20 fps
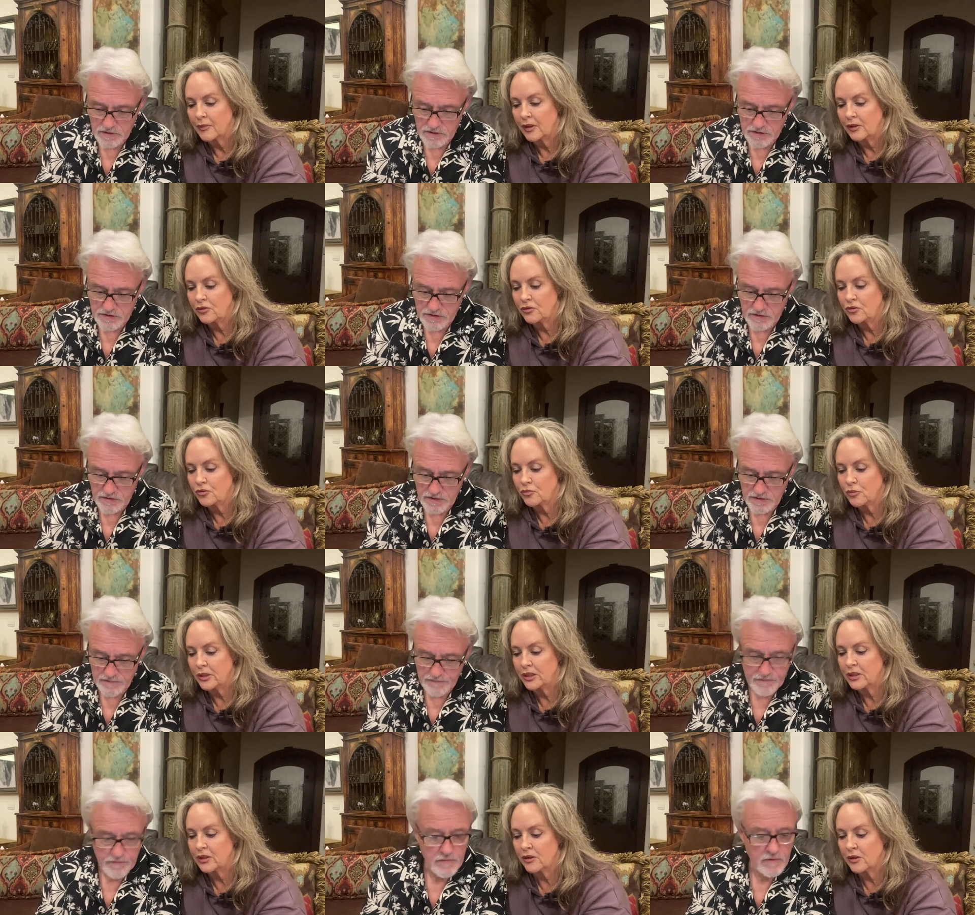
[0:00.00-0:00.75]
Speaker 1: I just Sorry.
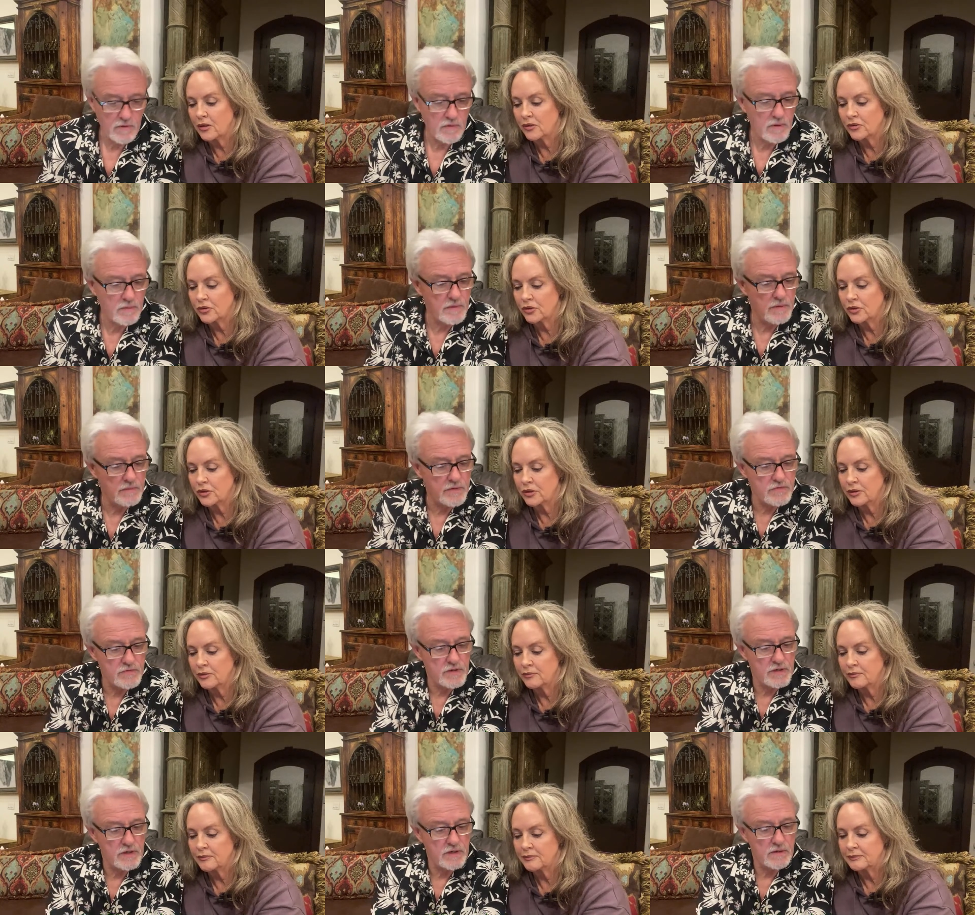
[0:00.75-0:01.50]
read it all to
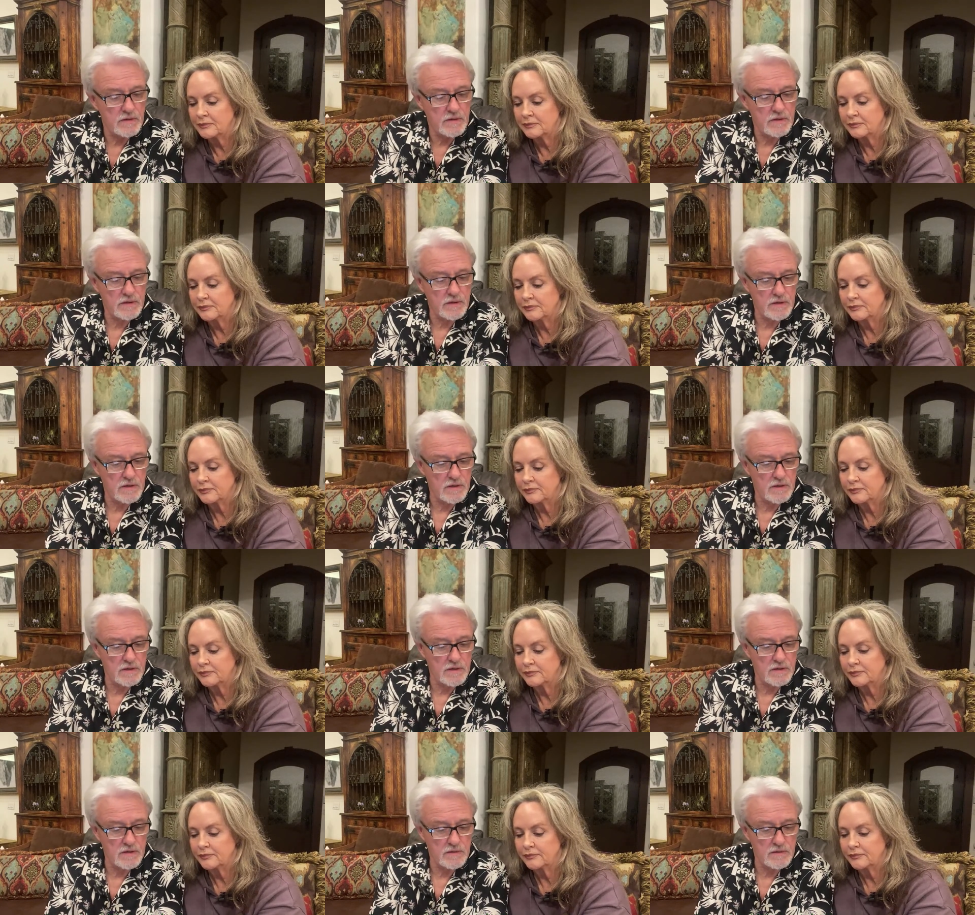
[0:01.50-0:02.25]

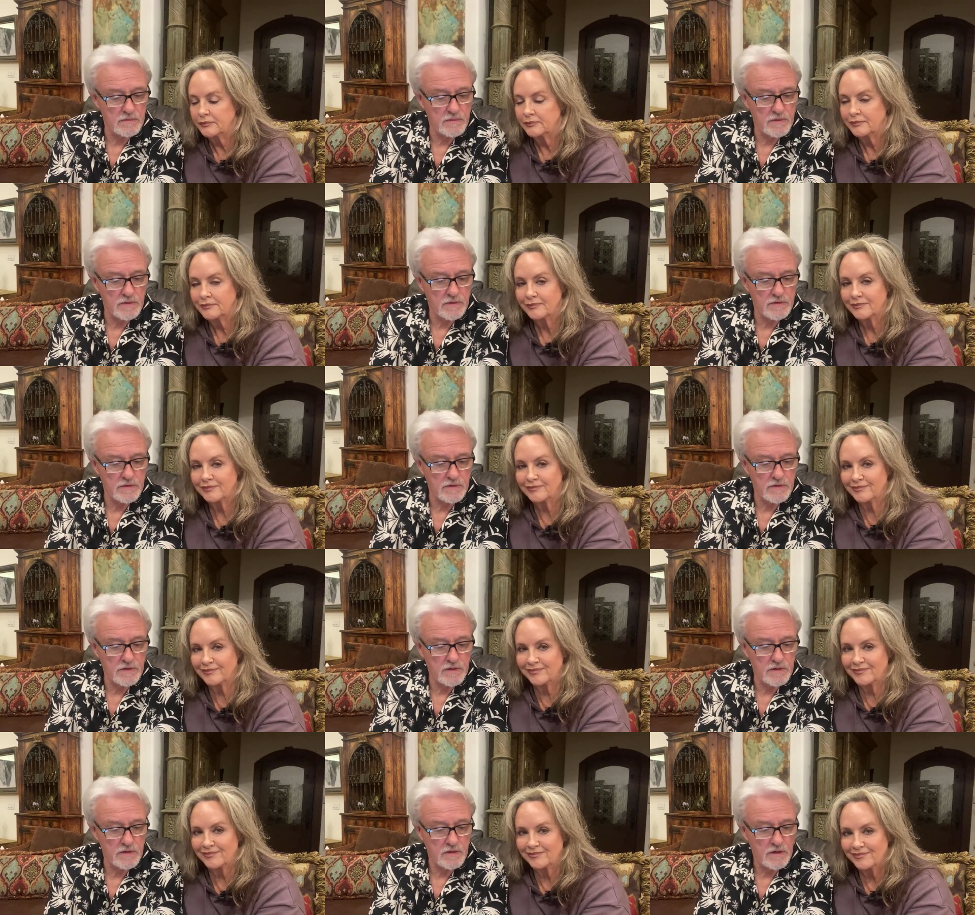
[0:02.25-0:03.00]
Speaker 2: you.
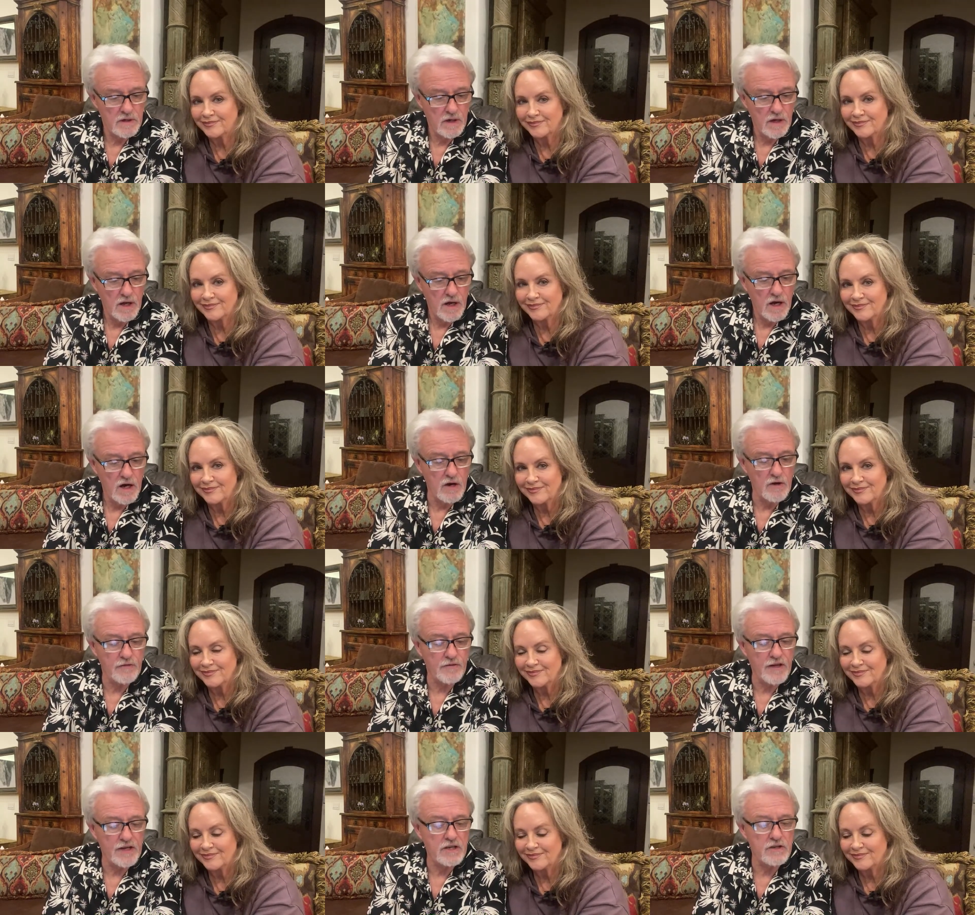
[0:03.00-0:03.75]

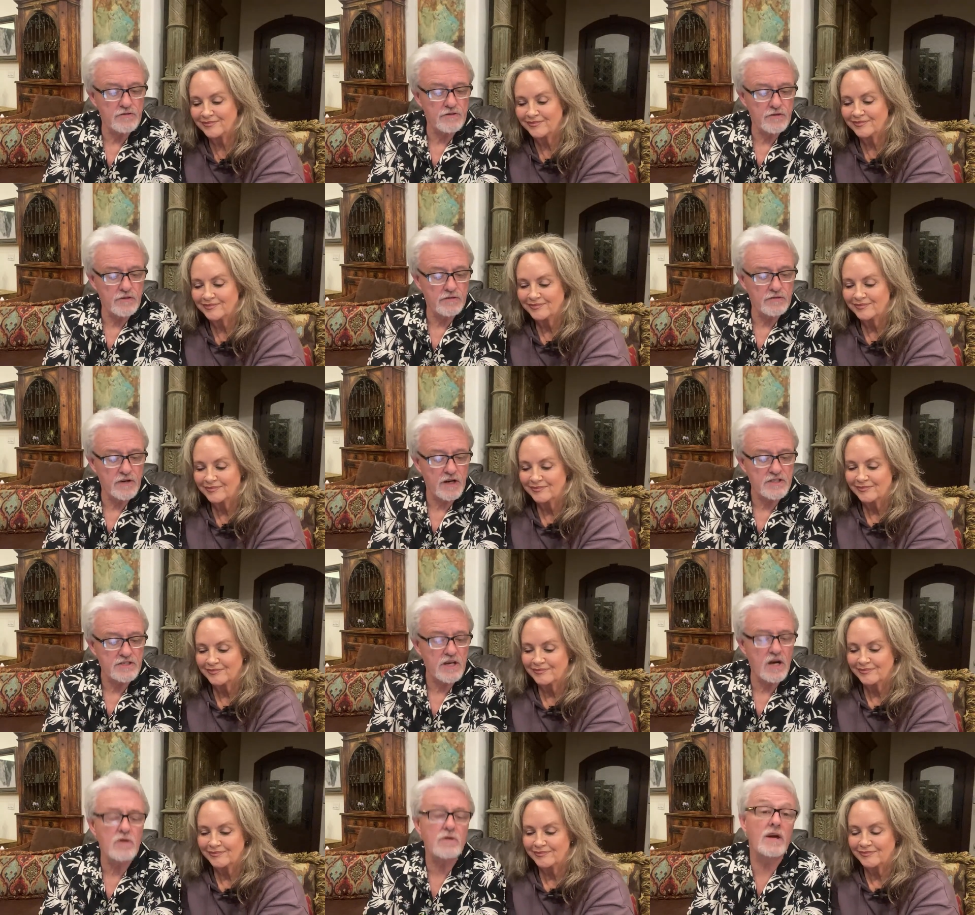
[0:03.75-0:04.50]
Oh, thank you for your
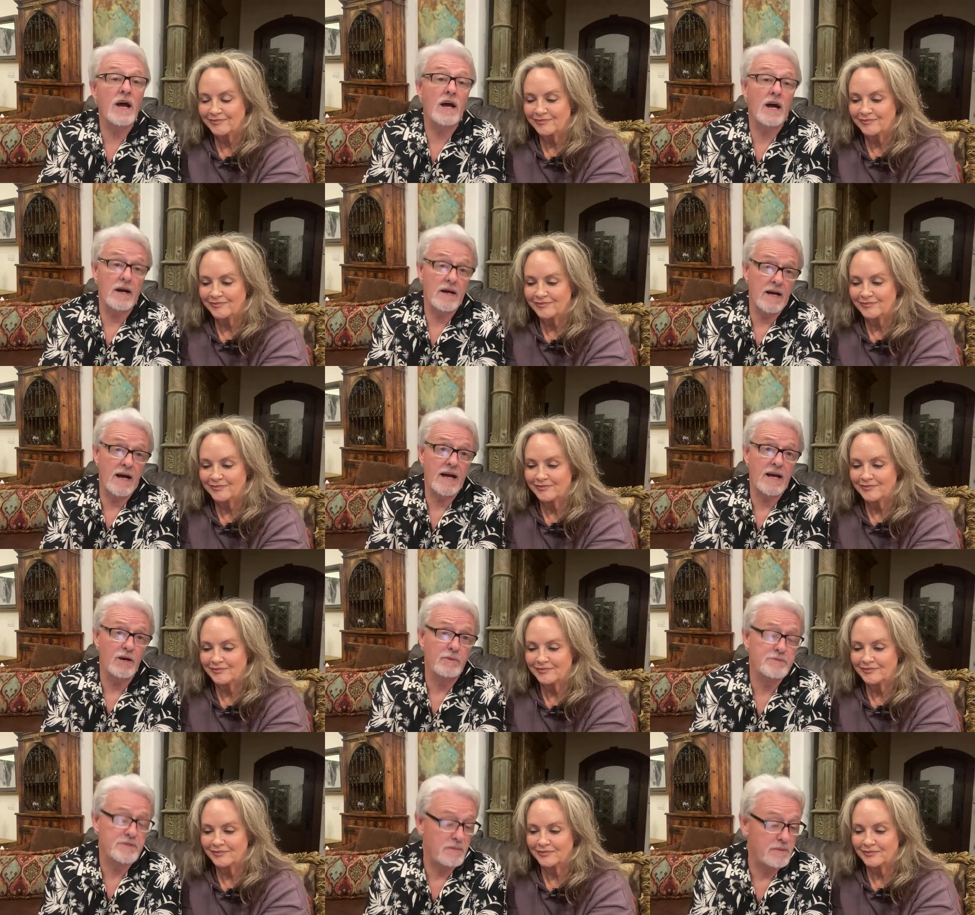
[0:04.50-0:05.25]
advice. Okay, I, I
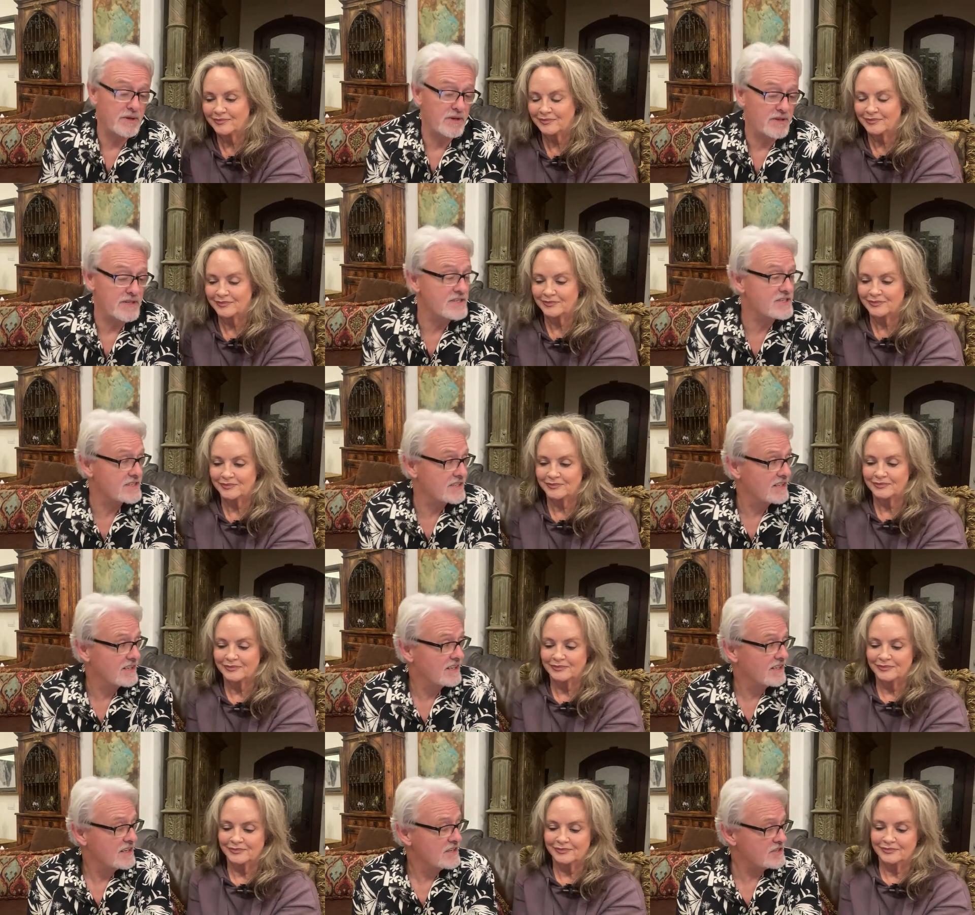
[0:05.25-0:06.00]
helped somebody on this.
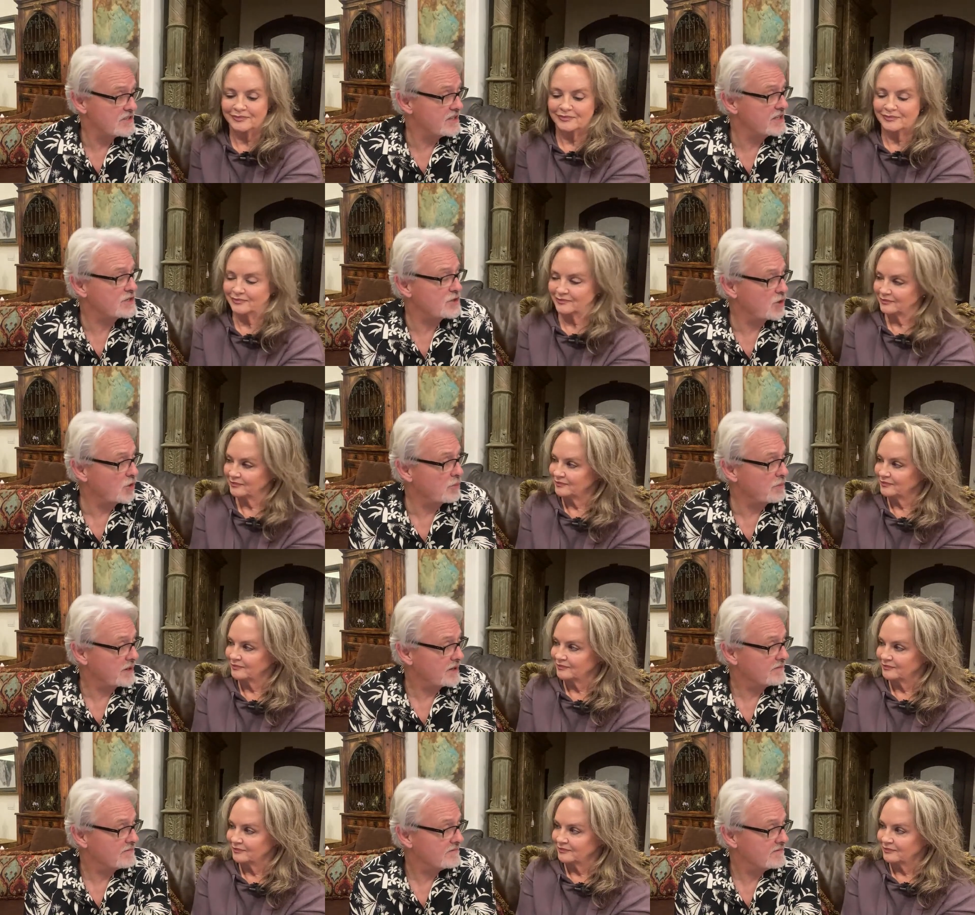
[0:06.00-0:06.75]
So they
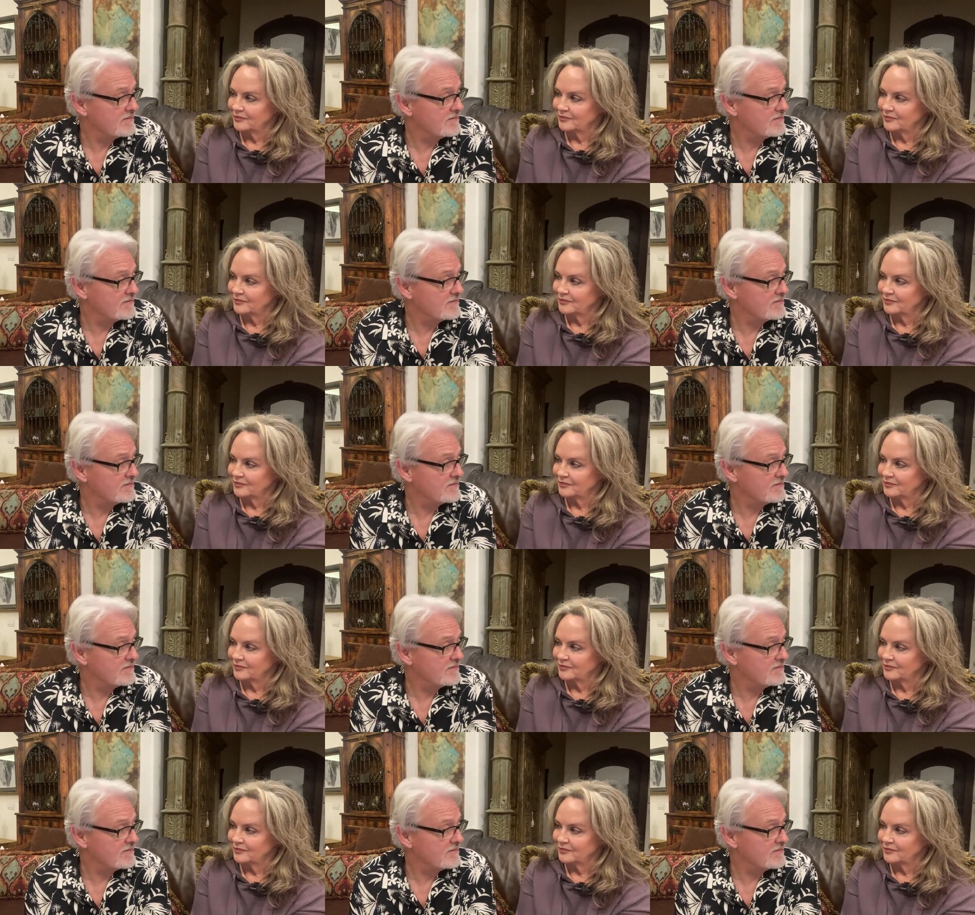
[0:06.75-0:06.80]
called me.